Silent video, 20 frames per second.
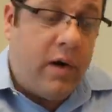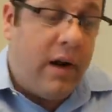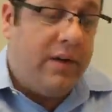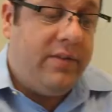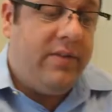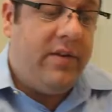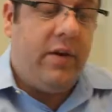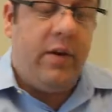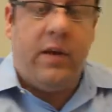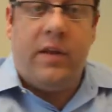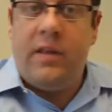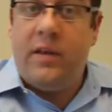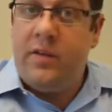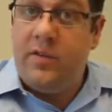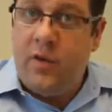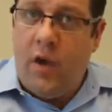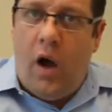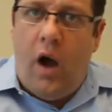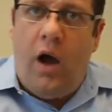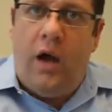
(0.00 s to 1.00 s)
criteria that
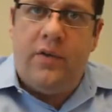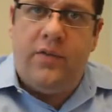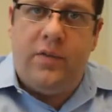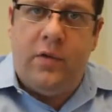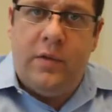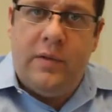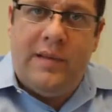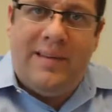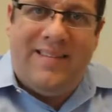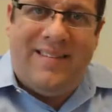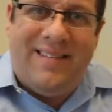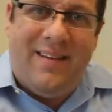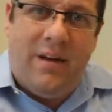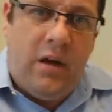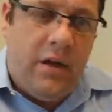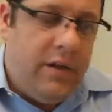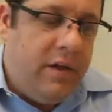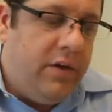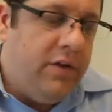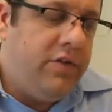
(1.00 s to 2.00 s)
is also listed
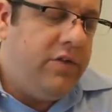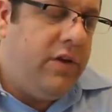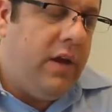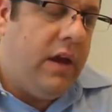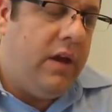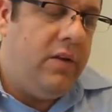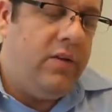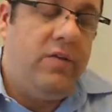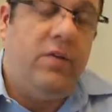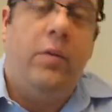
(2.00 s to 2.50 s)
on this sheet.